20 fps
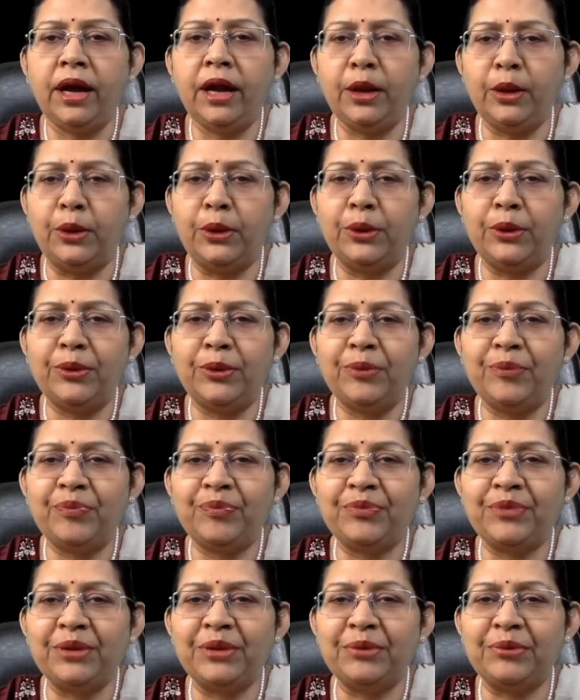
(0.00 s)
Hello,
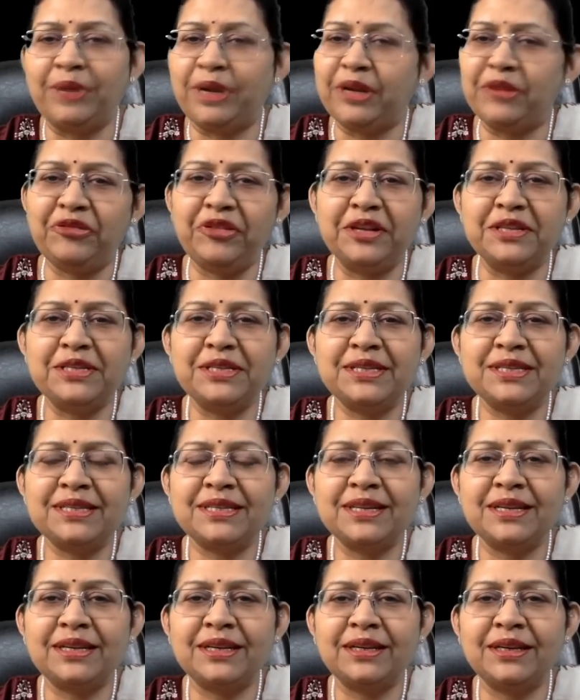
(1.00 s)
my dear friends,
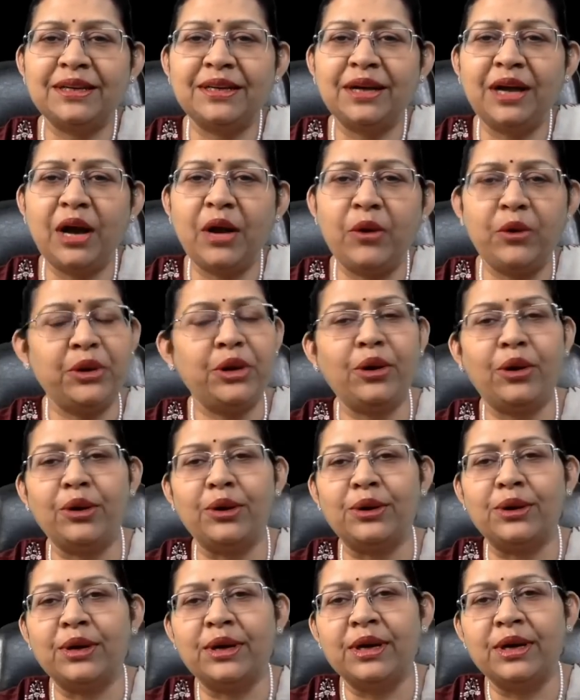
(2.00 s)
how are you all?
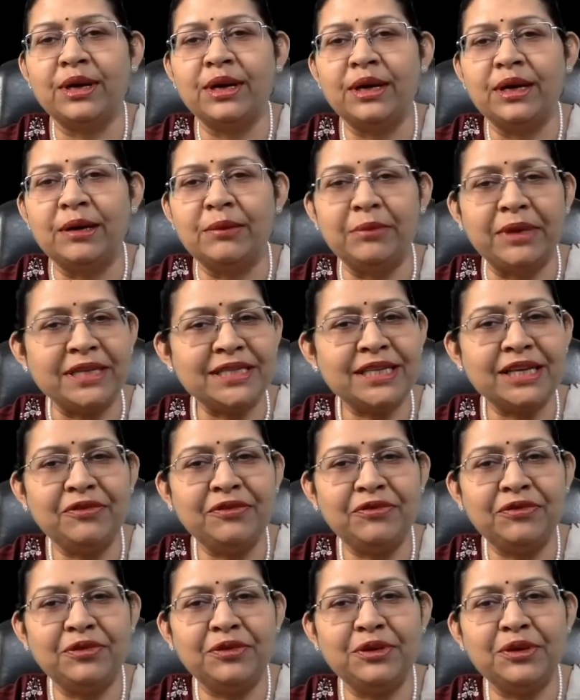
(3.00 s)

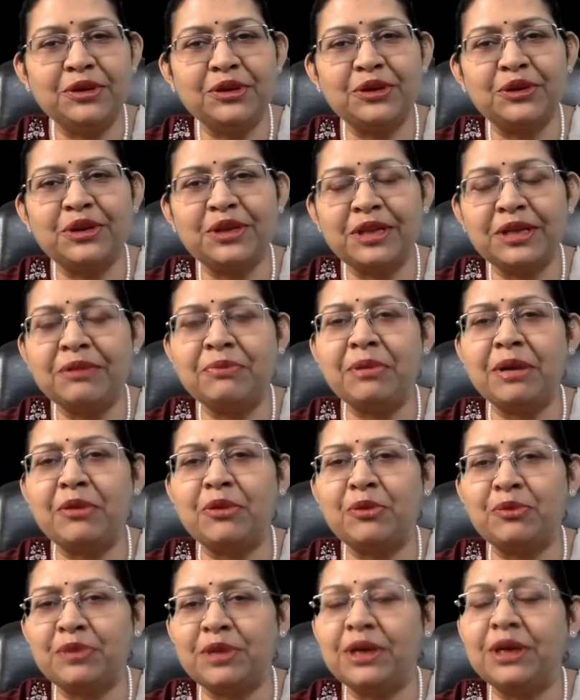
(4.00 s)
Myself, Dr. Deepa
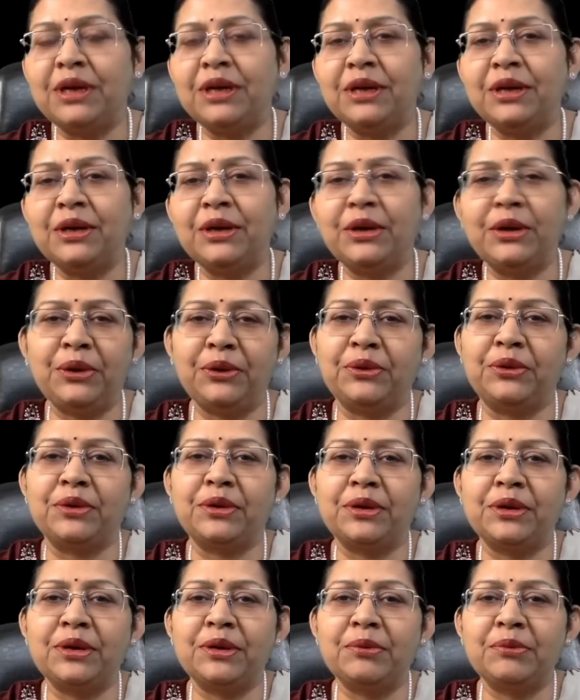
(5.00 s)
Gupta, your
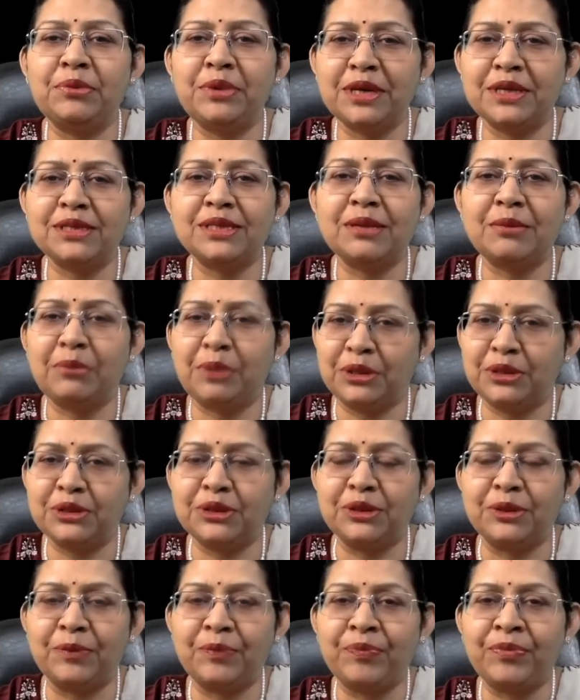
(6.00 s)
PSM
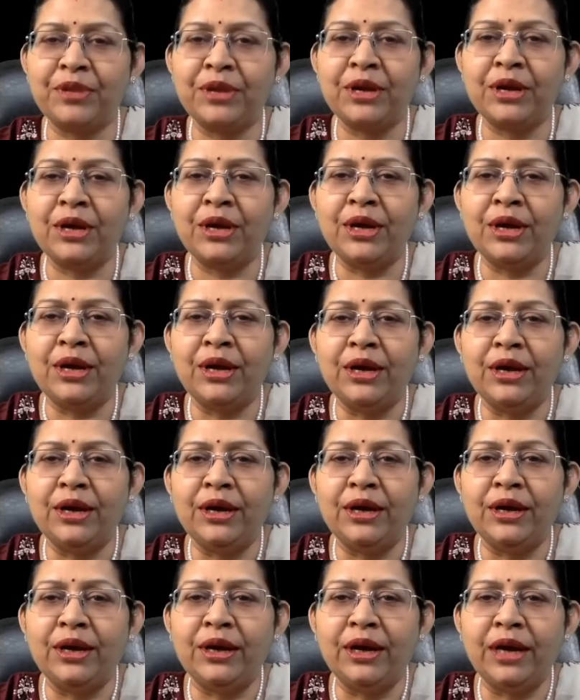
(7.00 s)
mentor.
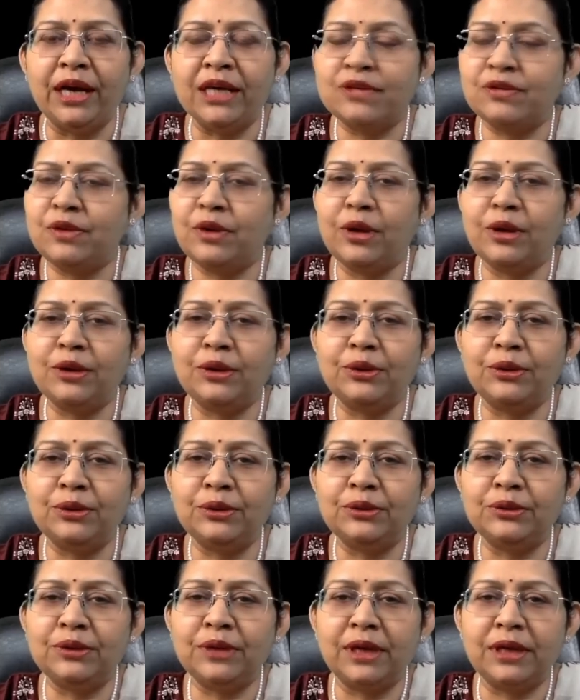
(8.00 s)
As we all know
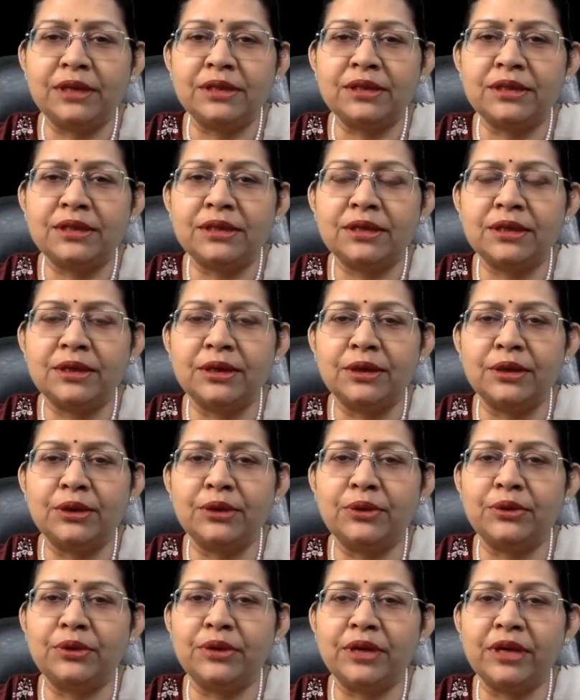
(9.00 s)
that
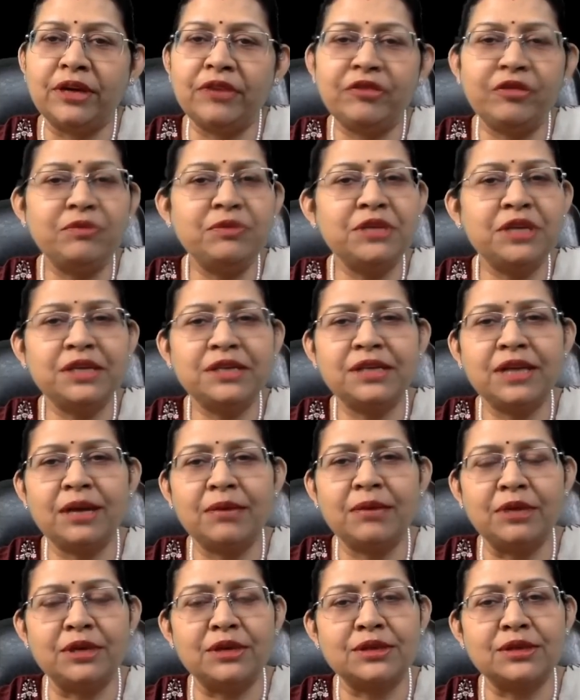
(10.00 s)
your FMGE
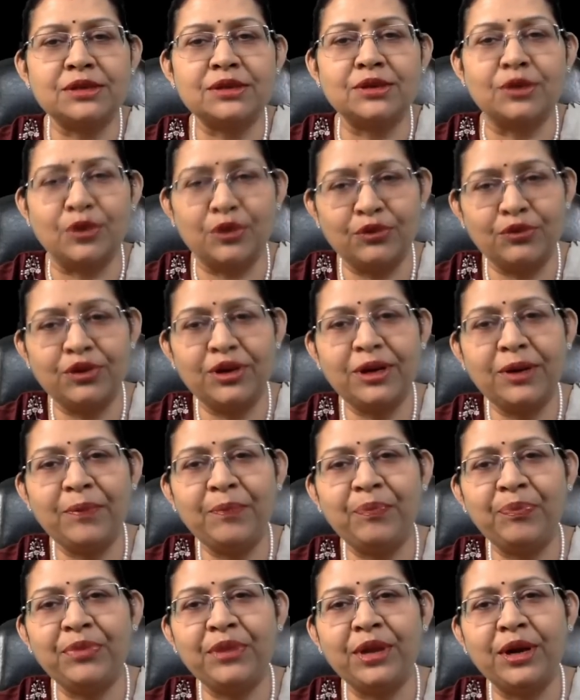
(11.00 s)
exam is over,
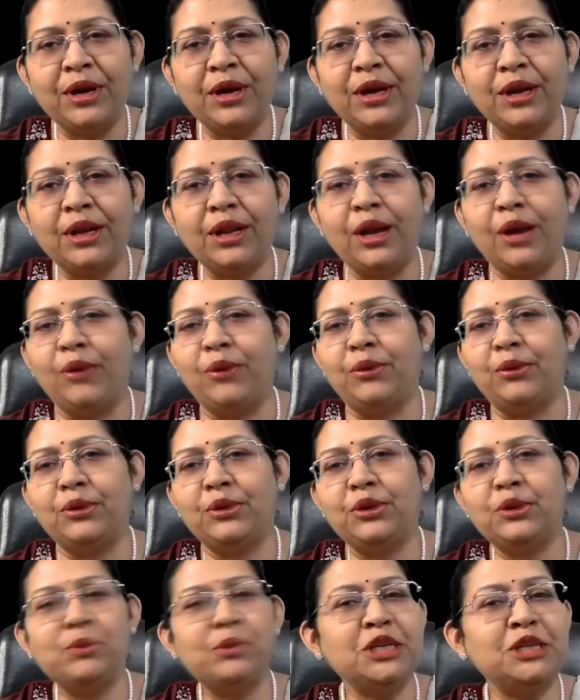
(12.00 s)
now
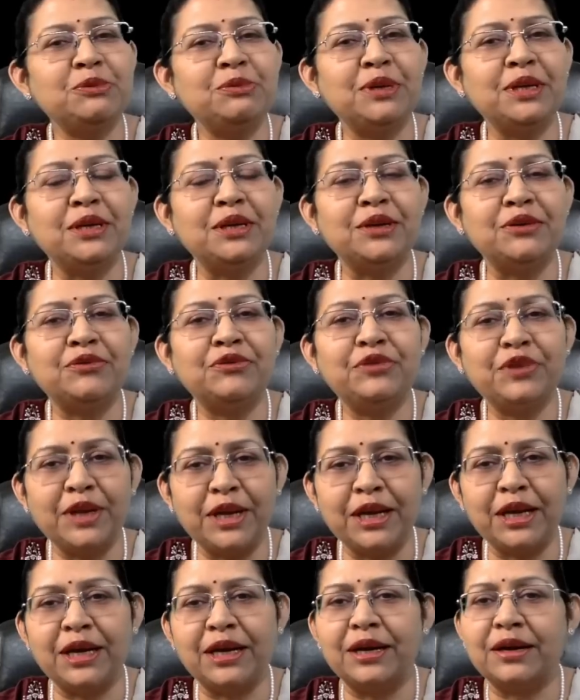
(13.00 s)
you must be
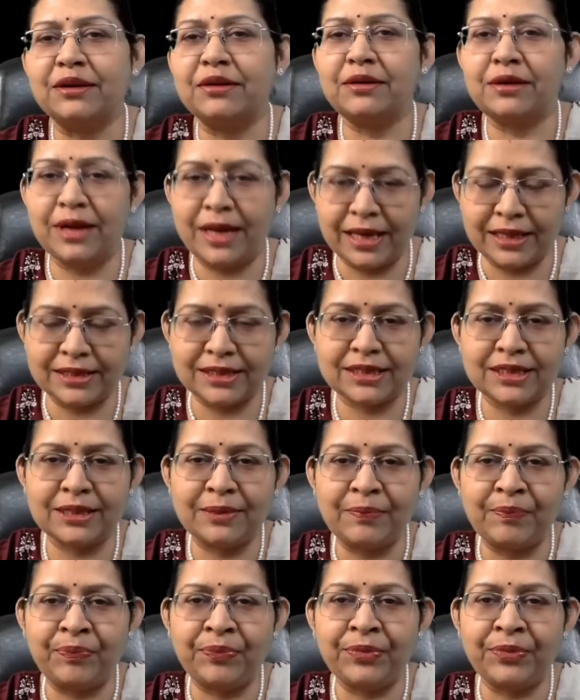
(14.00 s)
feeling relaxed.